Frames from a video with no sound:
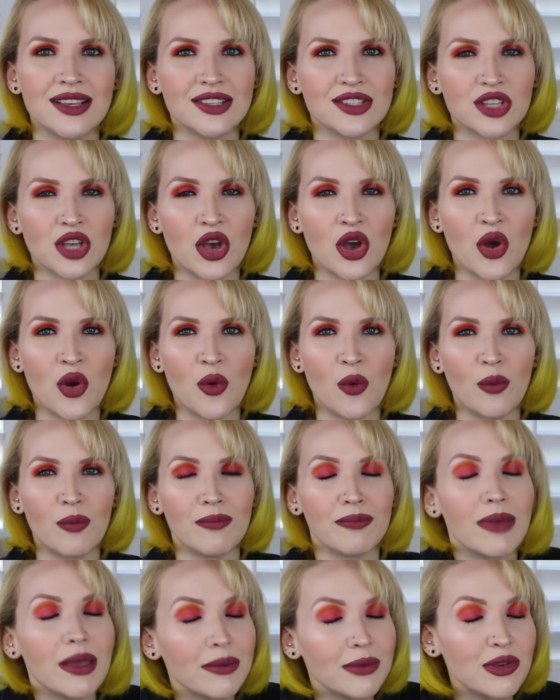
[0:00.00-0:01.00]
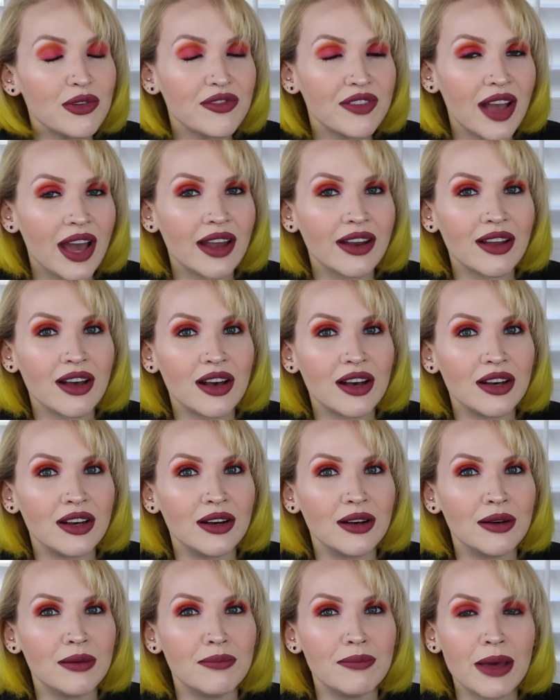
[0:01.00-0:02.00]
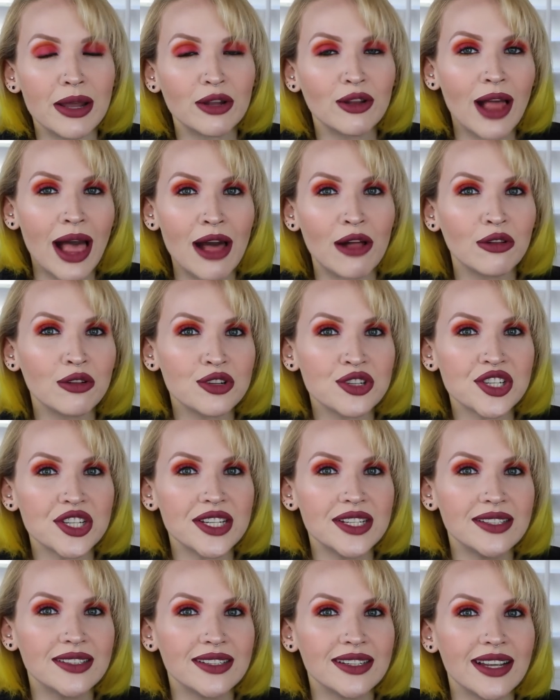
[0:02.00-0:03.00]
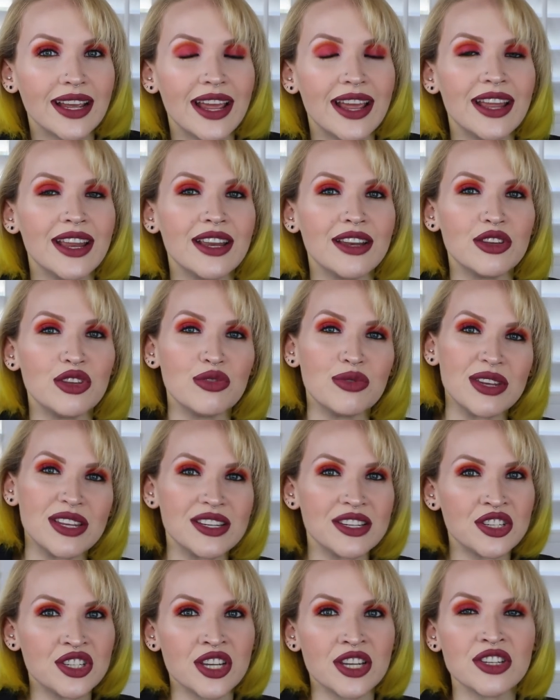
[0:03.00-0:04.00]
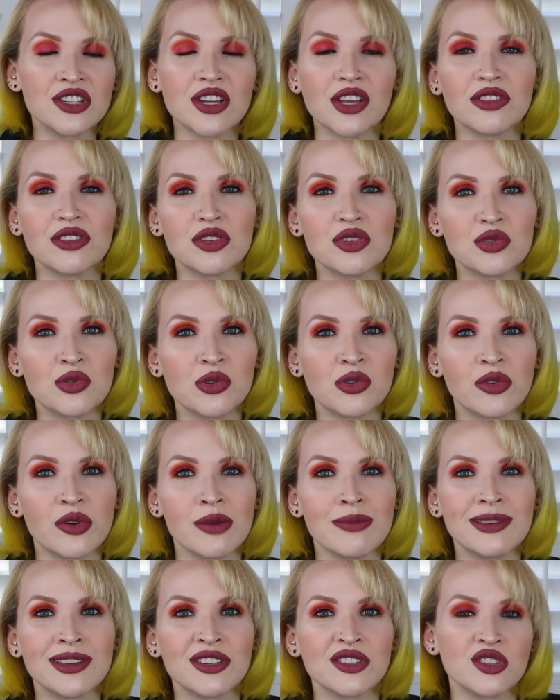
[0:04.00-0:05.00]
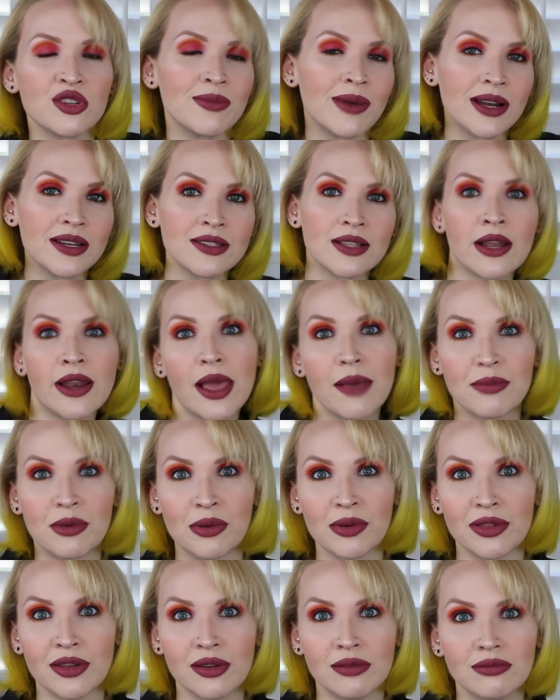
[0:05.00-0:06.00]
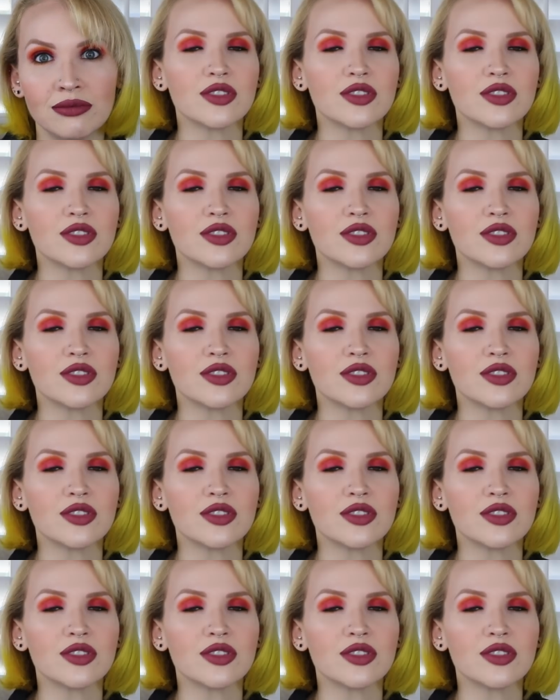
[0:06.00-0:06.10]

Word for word: So maybe you've got a metal allergy, and you need to change out the jewelry because your body's not happy with it.